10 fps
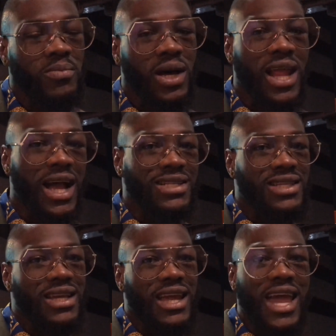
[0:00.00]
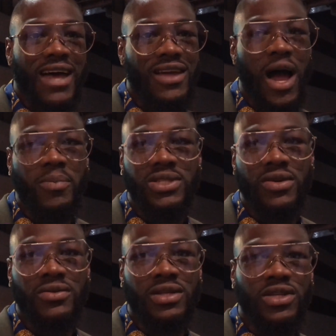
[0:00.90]
But like I said, they have the
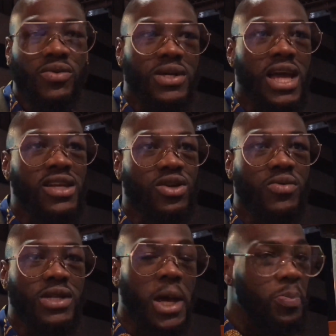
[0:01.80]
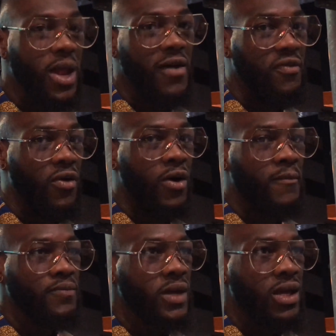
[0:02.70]
opportunity to do what they do with their platform.